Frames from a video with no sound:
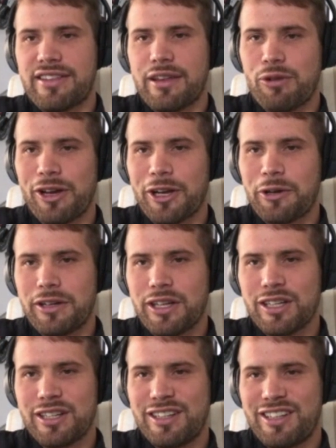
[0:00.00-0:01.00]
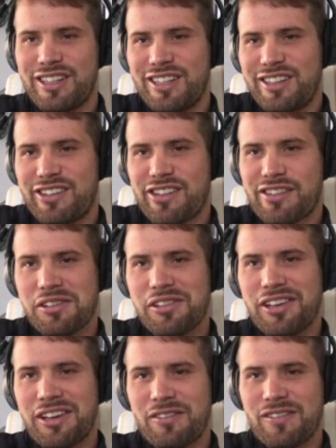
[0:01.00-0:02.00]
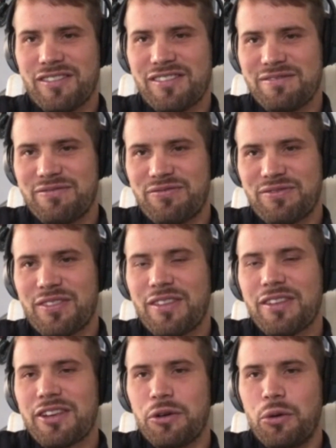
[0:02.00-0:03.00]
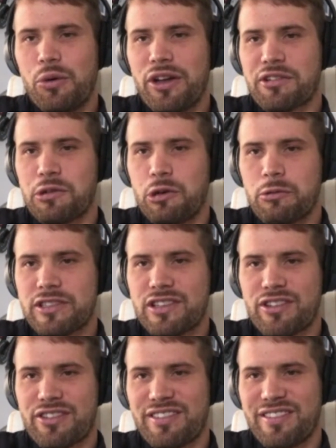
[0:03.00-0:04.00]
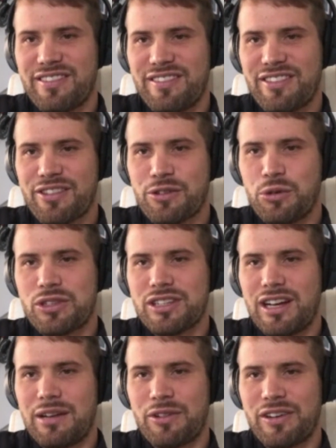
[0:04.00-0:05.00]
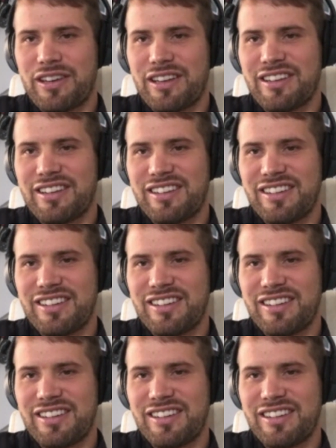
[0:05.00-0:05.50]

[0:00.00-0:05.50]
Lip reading: in the breakaway. So then we always score time on the.